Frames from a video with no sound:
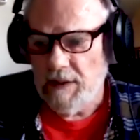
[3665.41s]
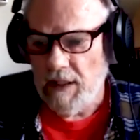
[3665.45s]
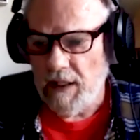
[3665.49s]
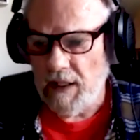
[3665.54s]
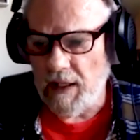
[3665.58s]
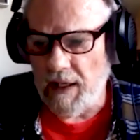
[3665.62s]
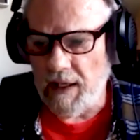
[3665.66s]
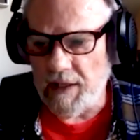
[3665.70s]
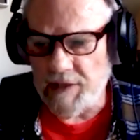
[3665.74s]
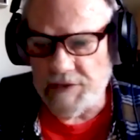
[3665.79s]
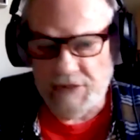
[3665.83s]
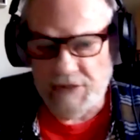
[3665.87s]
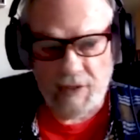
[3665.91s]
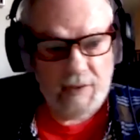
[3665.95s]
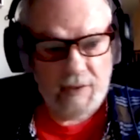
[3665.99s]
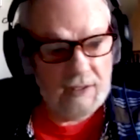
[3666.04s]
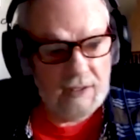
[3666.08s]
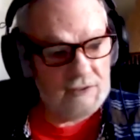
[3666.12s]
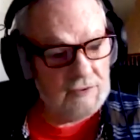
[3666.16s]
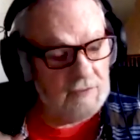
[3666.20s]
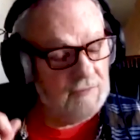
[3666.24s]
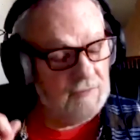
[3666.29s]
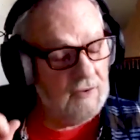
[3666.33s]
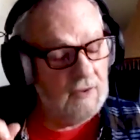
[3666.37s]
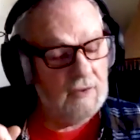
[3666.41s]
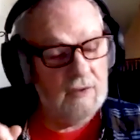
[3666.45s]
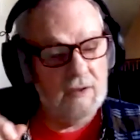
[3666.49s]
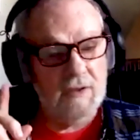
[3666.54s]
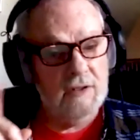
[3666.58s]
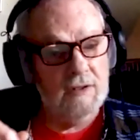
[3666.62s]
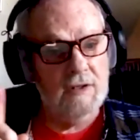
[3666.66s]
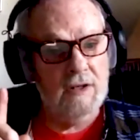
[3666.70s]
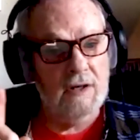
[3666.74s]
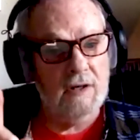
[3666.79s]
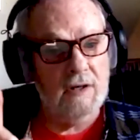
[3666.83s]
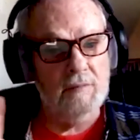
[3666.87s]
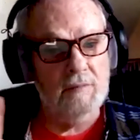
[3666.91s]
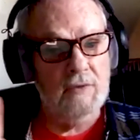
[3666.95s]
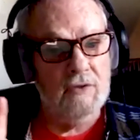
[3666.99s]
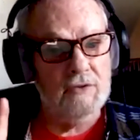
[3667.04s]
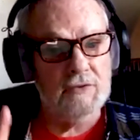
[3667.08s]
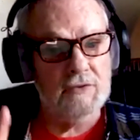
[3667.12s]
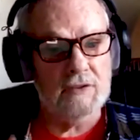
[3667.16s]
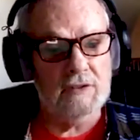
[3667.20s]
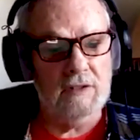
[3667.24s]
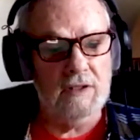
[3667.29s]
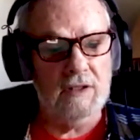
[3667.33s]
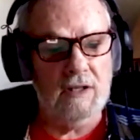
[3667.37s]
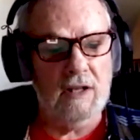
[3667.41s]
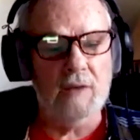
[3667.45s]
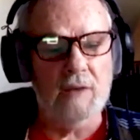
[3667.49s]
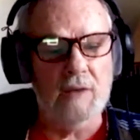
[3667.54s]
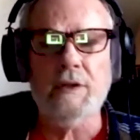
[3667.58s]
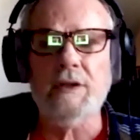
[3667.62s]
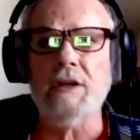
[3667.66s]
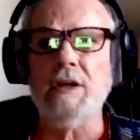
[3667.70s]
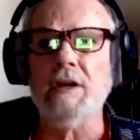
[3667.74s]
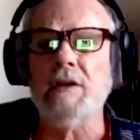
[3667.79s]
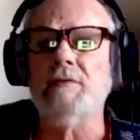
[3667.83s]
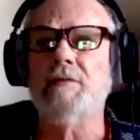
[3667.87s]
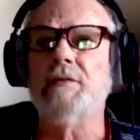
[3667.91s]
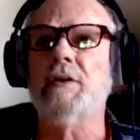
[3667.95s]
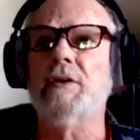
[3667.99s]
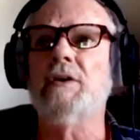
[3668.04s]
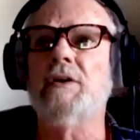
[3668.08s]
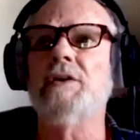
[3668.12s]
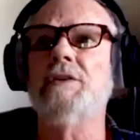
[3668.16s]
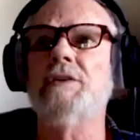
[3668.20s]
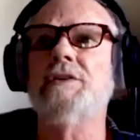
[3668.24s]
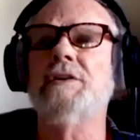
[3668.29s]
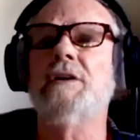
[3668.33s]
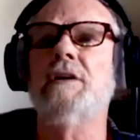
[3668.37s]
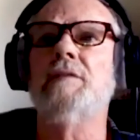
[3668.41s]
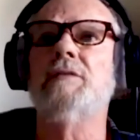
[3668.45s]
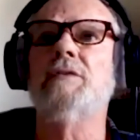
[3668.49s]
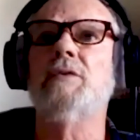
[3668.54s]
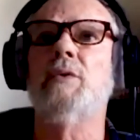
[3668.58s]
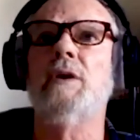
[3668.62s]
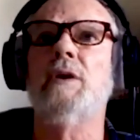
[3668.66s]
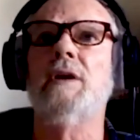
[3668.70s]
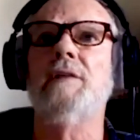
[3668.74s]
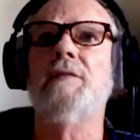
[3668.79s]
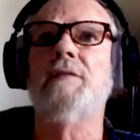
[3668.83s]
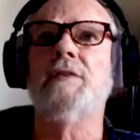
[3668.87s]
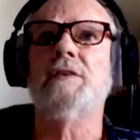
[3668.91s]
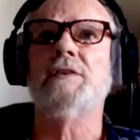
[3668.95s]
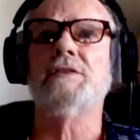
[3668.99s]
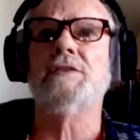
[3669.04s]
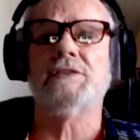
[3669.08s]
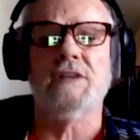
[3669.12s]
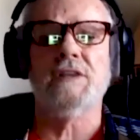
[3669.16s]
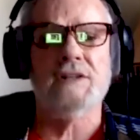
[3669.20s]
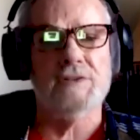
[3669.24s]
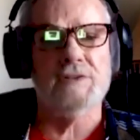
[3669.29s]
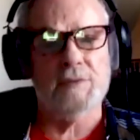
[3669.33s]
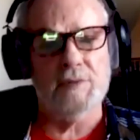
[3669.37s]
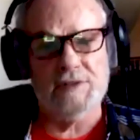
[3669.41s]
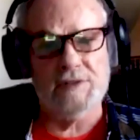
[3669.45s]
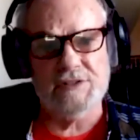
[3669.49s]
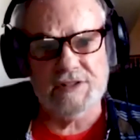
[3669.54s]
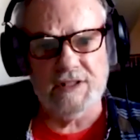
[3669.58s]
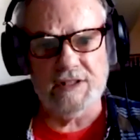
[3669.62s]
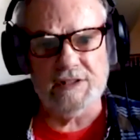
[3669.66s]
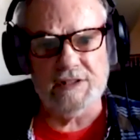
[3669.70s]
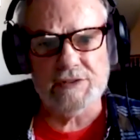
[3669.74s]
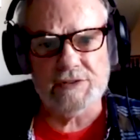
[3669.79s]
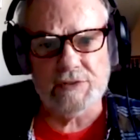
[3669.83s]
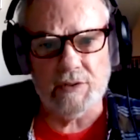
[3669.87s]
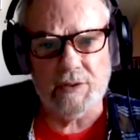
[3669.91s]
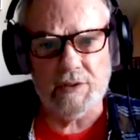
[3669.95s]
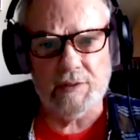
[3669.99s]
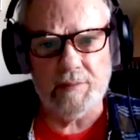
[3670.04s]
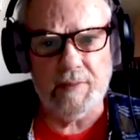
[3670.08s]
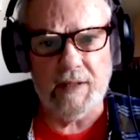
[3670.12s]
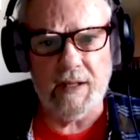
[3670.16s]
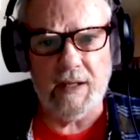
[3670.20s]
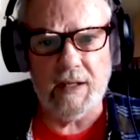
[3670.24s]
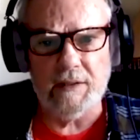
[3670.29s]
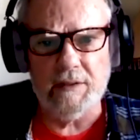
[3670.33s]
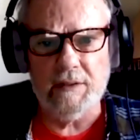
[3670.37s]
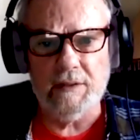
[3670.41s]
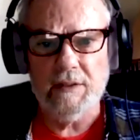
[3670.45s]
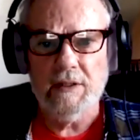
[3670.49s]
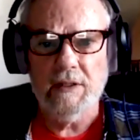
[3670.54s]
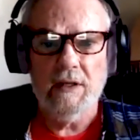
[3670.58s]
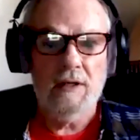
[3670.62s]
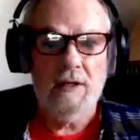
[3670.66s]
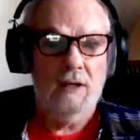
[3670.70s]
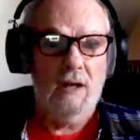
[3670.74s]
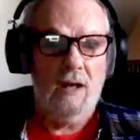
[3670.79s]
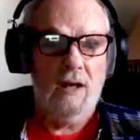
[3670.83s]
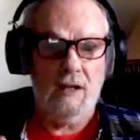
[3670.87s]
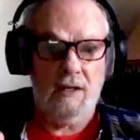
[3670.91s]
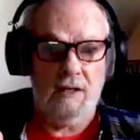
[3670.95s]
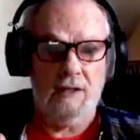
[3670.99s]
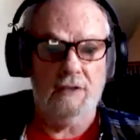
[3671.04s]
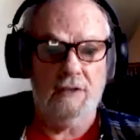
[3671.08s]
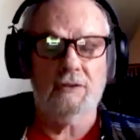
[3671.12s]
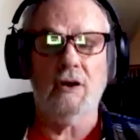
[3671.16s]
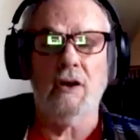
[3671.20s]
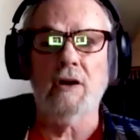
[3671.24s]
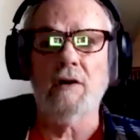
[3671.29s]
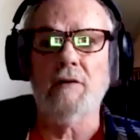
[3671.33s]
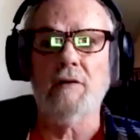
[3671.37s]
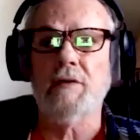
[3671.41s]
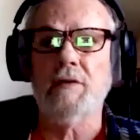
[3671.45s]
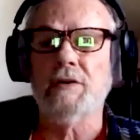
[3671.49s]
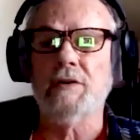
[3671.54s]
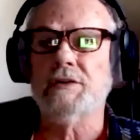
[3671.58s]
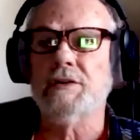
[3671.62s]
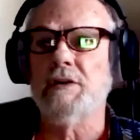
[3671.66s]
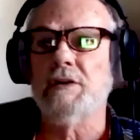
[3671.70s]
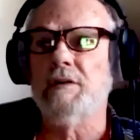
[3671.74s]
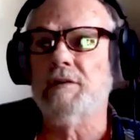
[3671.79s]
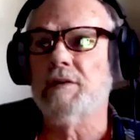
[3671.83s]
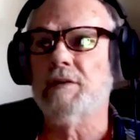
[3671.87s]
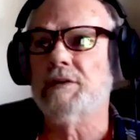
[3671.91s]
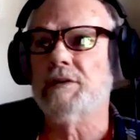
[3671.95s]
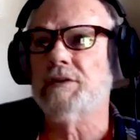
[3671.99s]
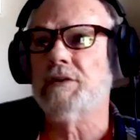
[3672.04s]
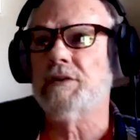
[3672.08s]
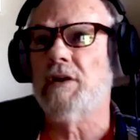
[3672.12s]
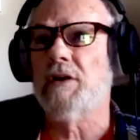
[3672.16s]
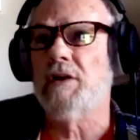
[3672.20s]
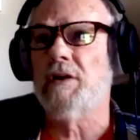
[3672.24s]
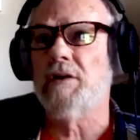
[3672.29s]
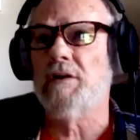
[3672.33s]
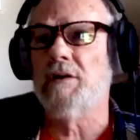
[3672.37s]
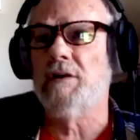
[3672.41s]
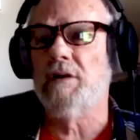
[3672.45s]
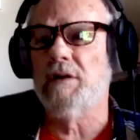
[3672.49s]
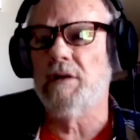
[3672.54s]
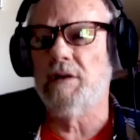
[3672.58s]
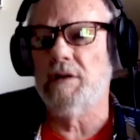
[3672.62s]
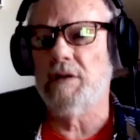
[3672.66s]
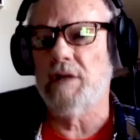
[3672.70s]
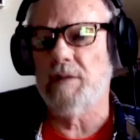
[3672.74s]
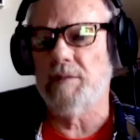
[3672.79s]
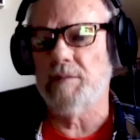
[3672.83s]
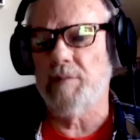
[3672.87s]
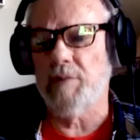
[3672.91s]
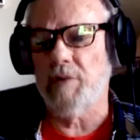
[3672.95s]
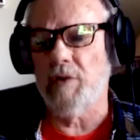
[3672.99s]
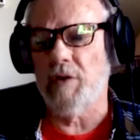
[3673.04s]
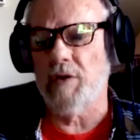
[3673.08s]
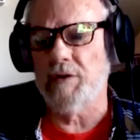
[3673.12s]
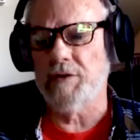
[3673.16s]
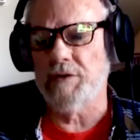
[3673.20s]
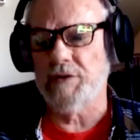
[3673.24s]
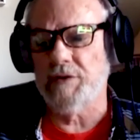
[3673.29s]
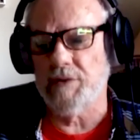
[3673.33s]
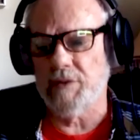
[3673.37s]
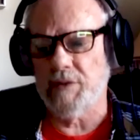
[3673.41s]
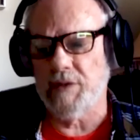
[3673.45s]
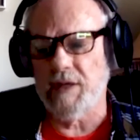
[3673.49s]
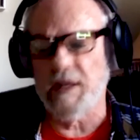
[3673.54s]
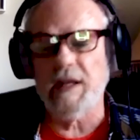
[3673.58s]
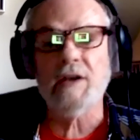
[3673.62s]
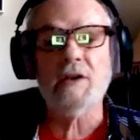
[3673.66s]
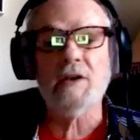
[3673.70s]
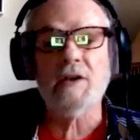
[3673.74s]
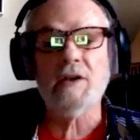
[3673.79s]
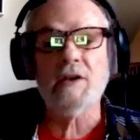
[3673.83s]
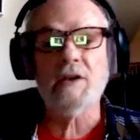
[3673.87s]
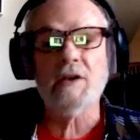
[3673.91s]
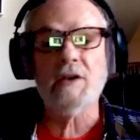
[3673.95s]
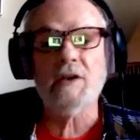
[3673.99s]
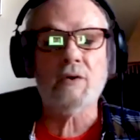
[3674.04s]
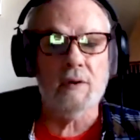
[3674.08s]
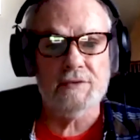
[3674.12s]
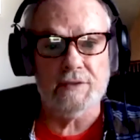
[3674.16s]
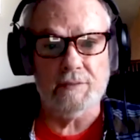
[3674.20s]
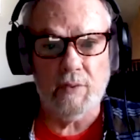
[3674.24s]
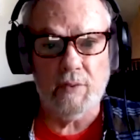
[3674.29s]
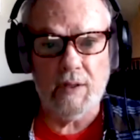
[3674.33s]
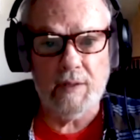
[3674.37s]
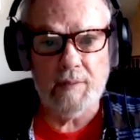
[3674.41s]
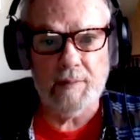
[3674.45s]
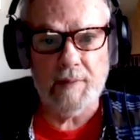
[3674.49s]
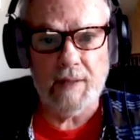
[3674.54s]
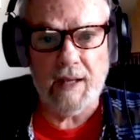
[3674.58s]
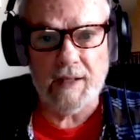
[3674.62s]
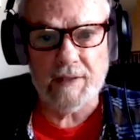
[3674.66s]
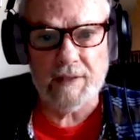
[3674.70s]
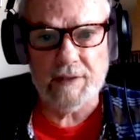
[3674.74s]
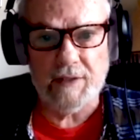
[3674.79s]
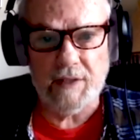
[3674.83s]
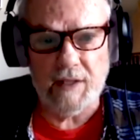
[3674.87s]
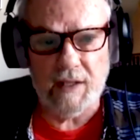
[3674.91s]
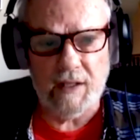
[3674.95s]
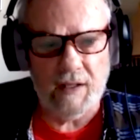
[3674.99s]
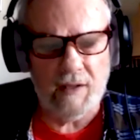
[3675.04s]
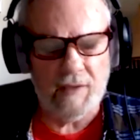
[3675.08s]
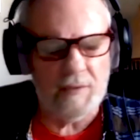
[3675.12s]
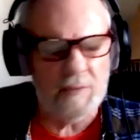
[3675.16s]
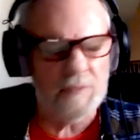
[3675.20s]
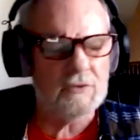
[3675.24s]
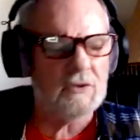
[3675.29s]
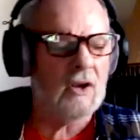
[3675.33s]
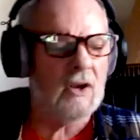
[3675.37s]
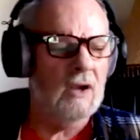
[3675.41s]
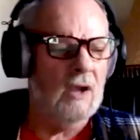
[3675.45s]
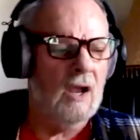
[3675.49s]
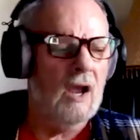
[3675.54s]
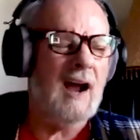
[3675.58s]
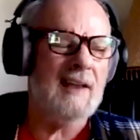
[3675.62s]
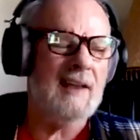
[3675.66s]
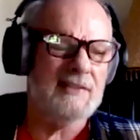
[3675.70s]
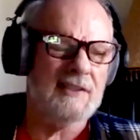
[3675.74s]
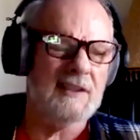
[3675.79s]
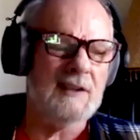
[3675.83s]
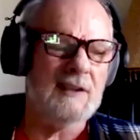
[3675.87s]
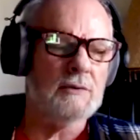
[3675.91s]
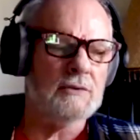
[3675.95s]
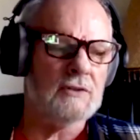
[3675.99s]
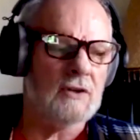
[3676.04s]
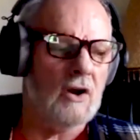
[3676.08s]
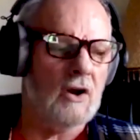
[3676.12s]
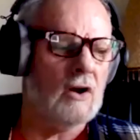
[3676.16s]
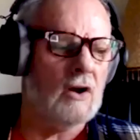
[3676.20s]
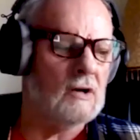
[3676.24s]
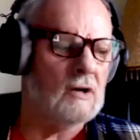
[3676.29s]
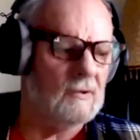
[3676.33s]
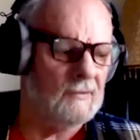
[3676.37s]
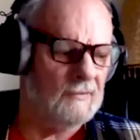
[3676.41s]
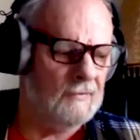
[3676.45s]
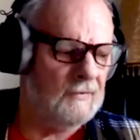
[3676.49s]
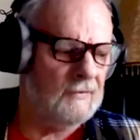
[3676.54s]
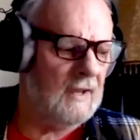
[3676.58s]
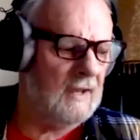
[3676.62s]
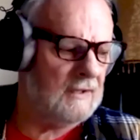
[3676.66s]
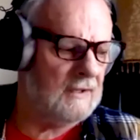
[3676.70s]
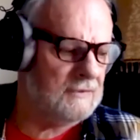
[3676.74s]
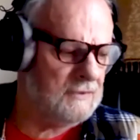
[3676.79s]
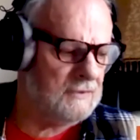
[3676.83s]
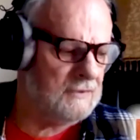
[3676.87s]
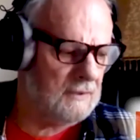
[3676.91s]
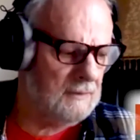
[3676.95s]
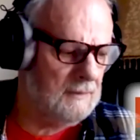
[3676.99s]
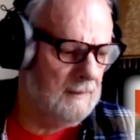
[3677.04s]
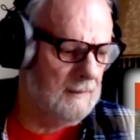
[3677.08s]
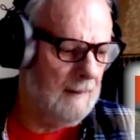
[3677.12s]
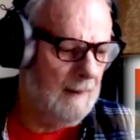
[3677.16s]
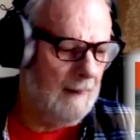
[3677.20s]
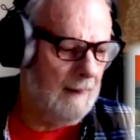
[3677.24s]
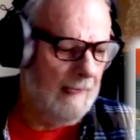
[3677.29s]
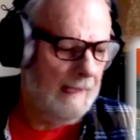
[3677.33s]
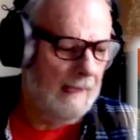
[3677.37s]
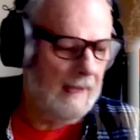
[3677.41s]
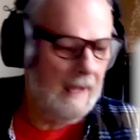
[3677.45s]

Uh, and Jerry has a very good ear musically. Like we did a version of 21st Century Schizoid Man, a guitar version of a song uh, that belonged to King Crimson way back right. in the day. I think, it was, hard, I think it was Harder Faster.